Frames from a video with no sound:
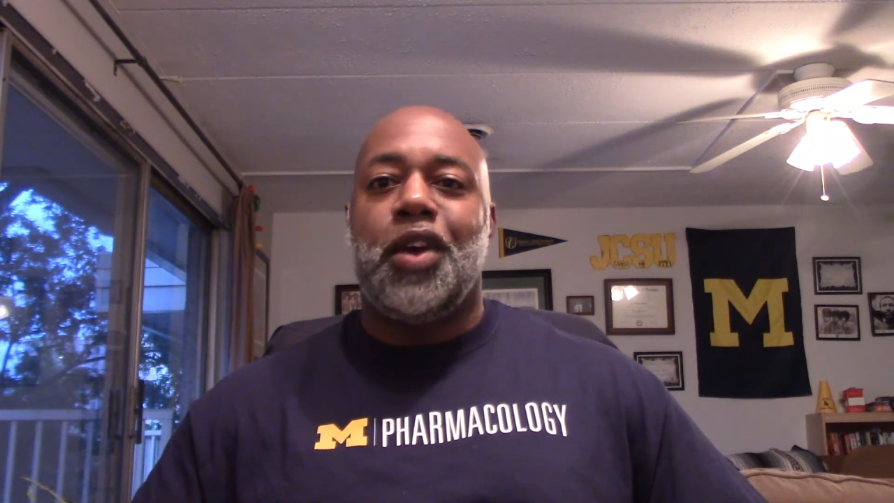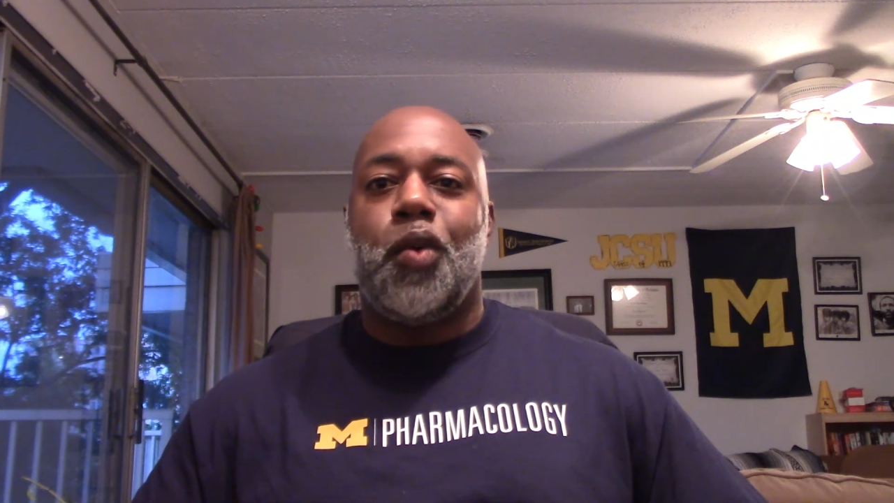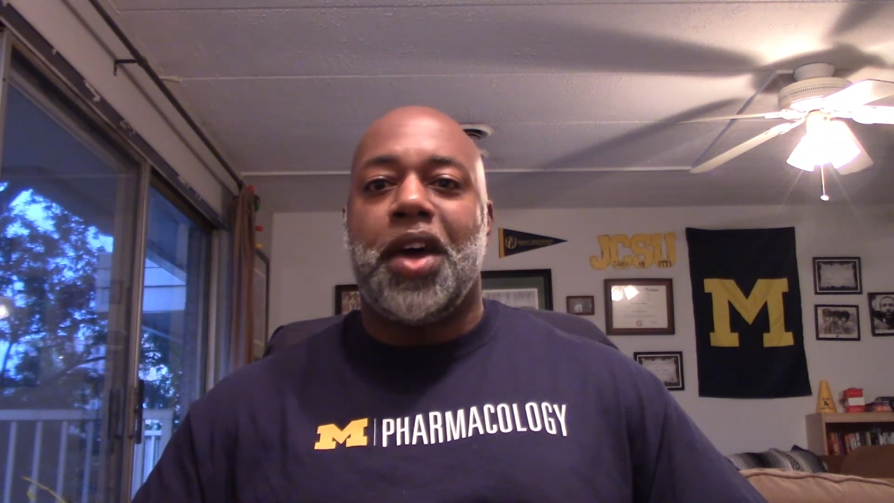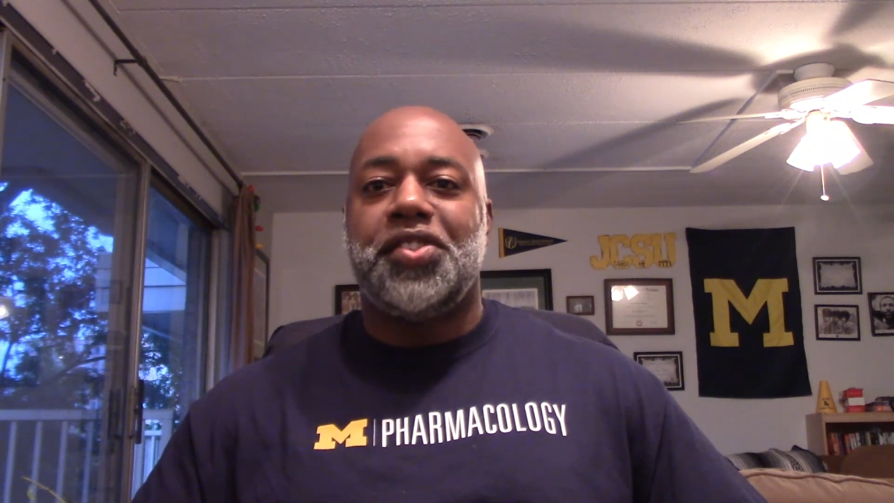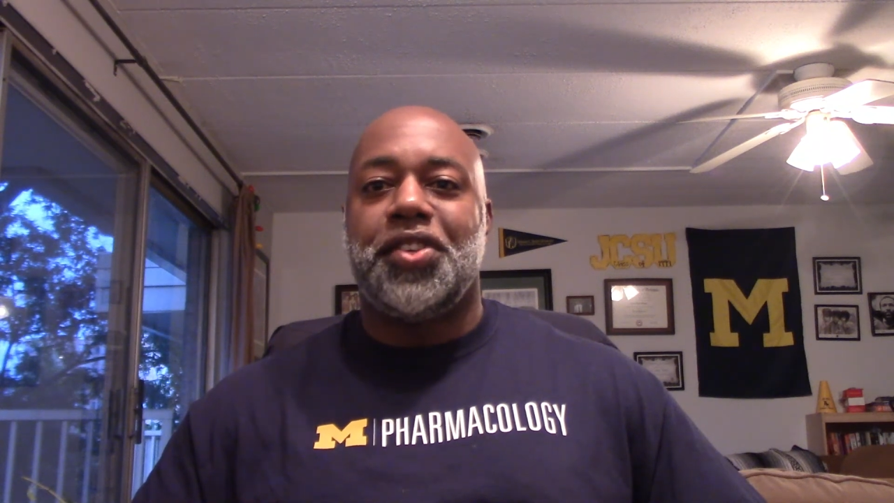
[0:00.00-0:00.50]

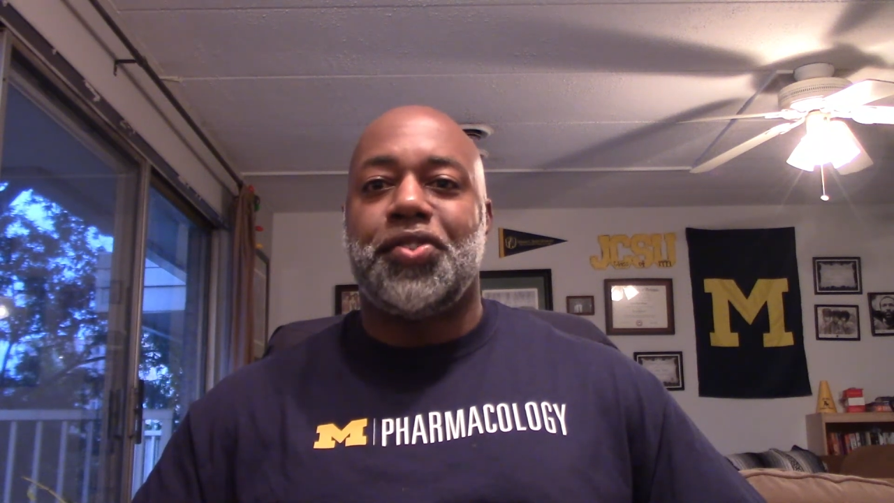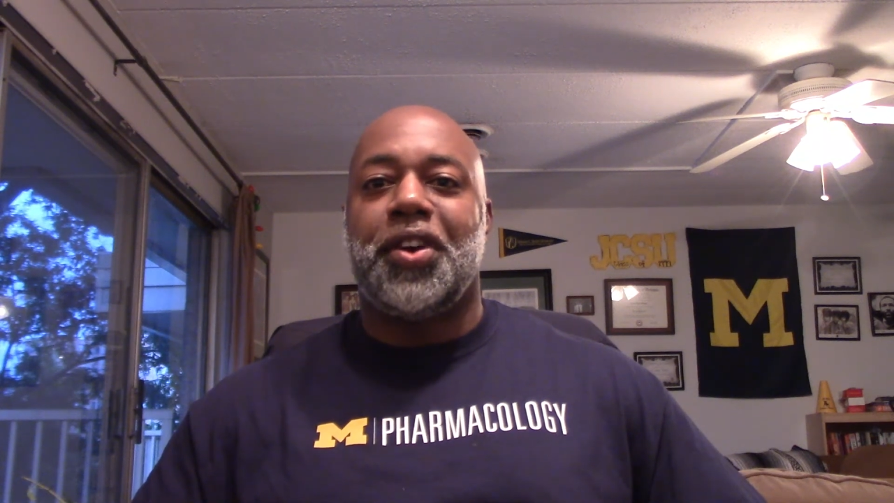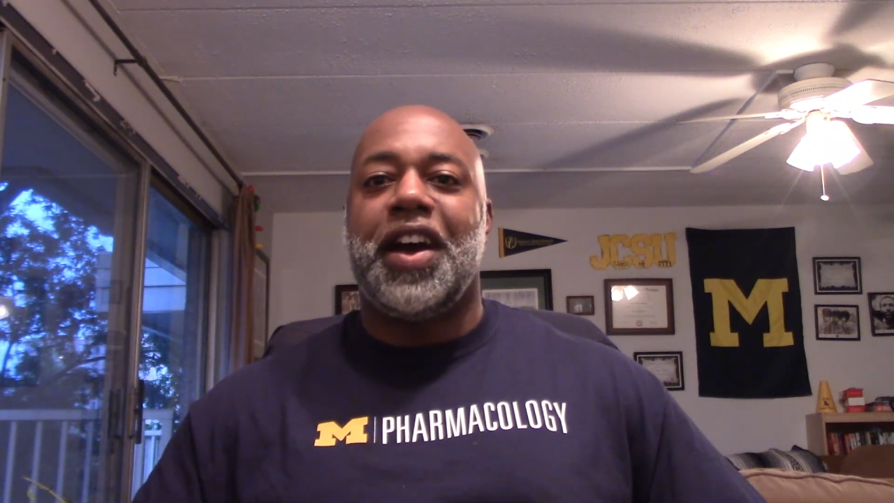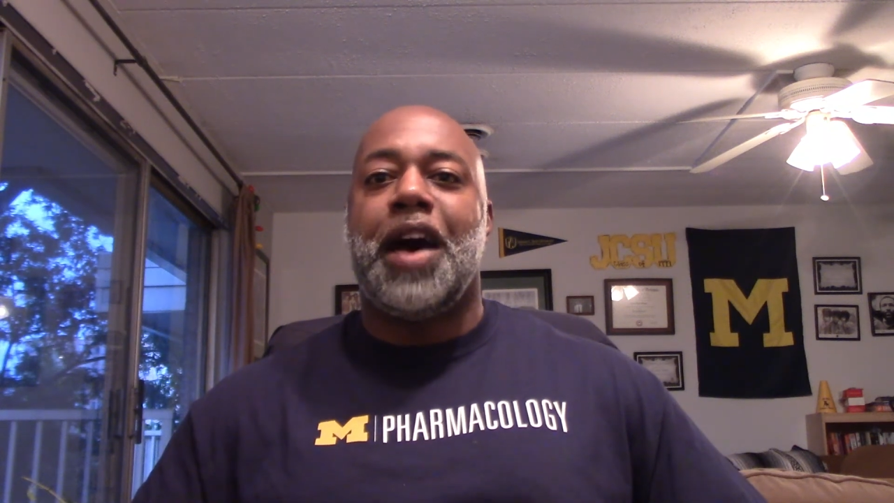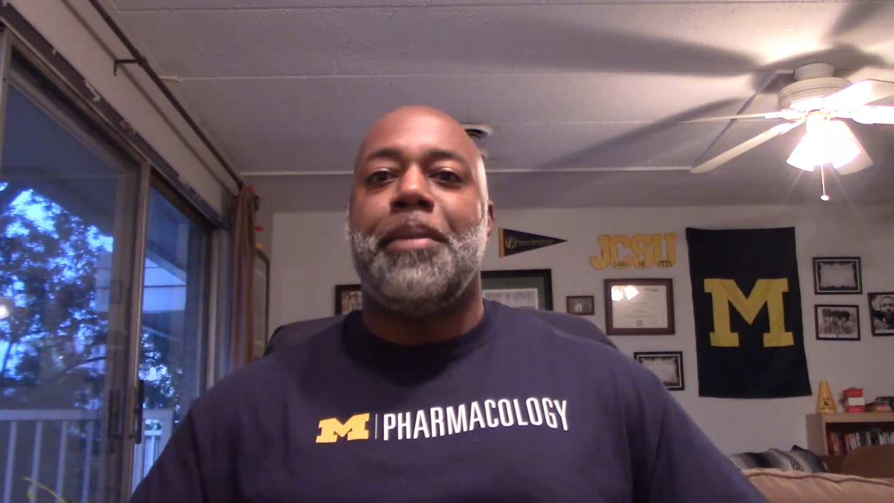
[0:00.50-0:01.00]
questions or
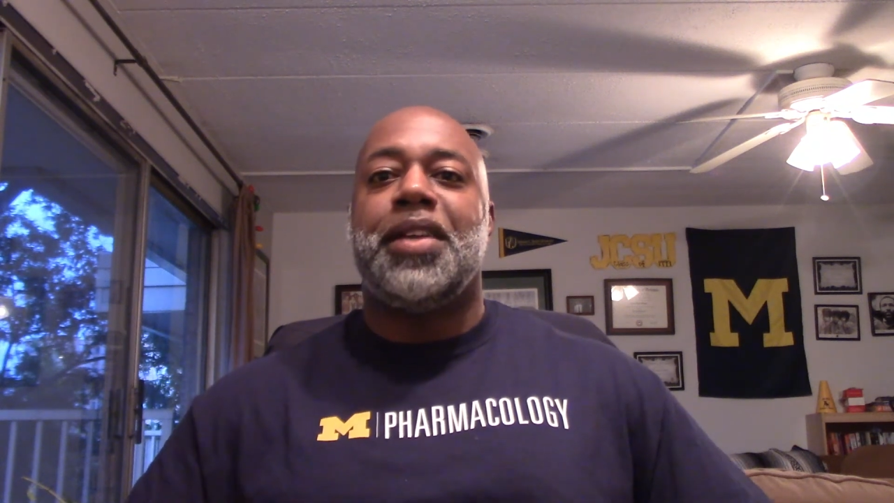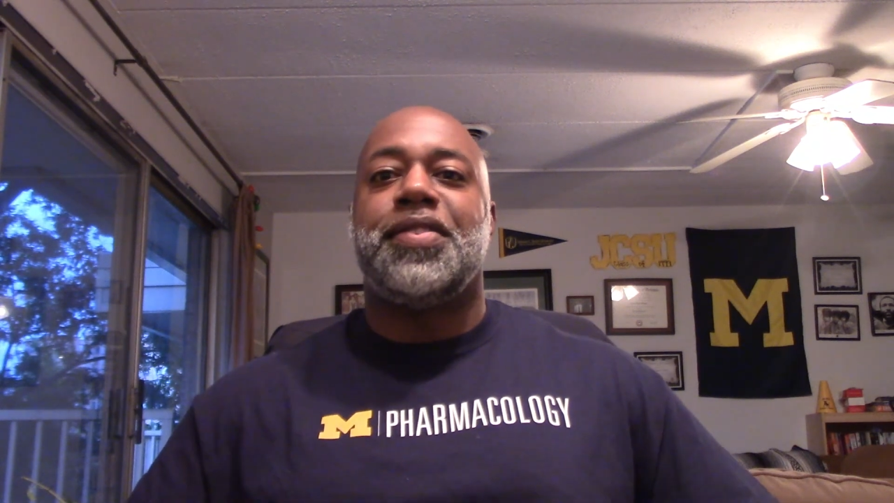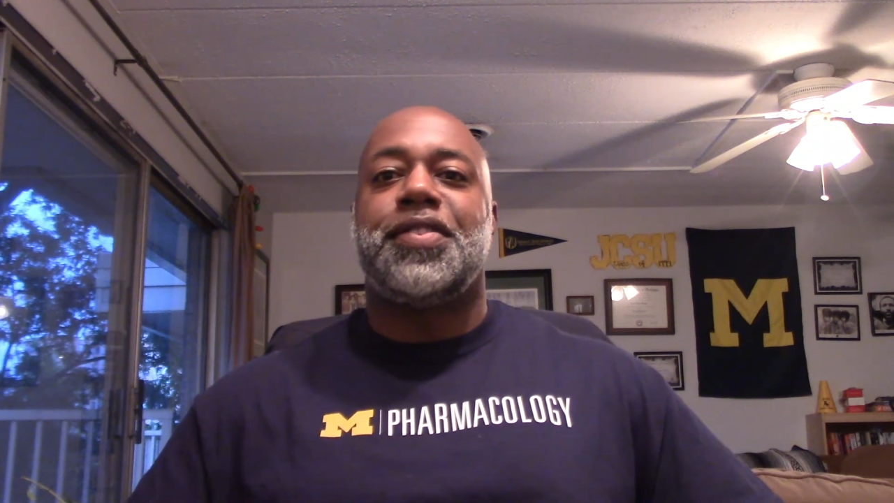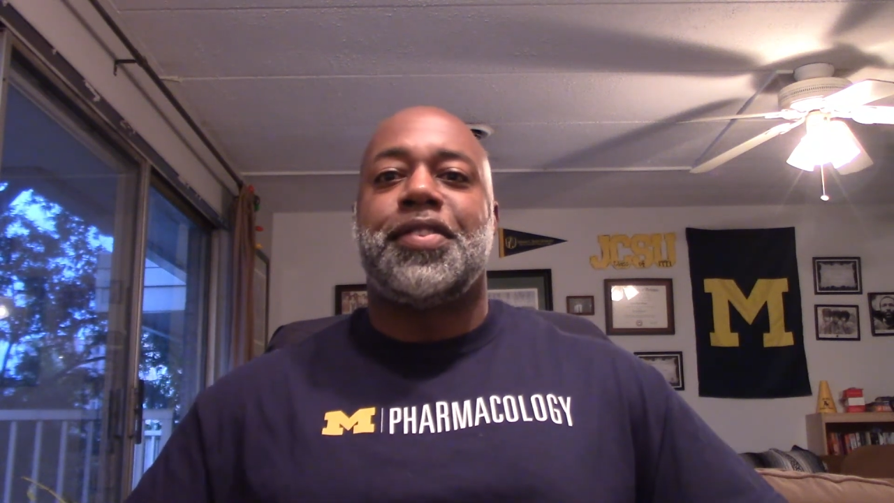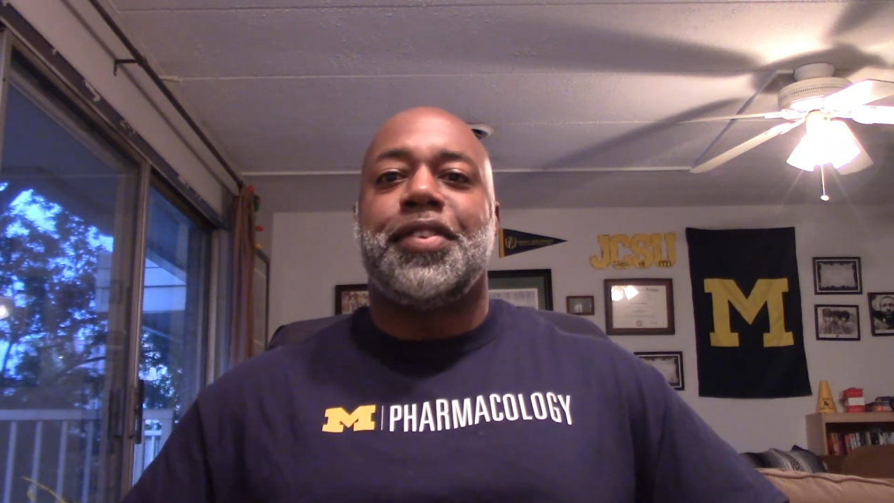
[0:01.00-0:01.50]

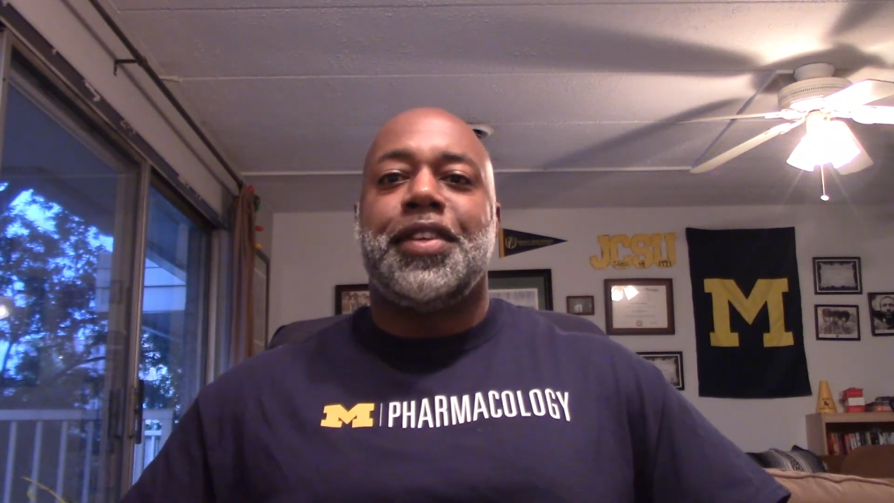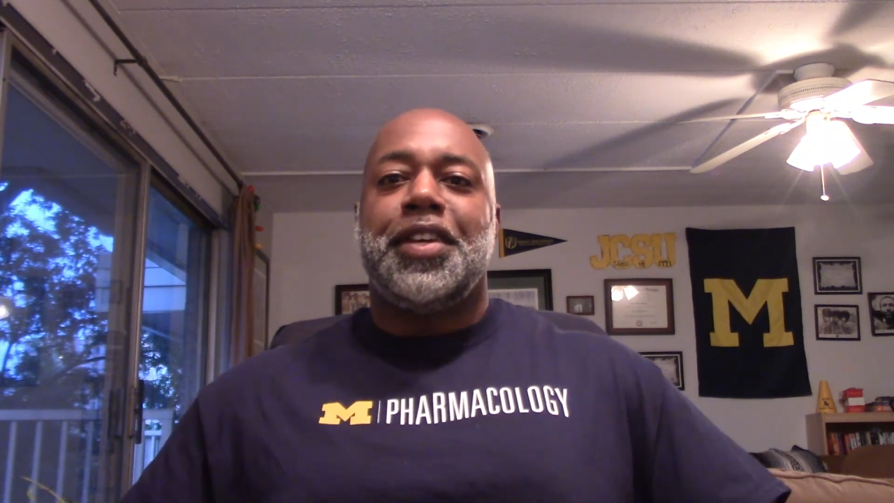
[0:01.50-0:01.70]
comments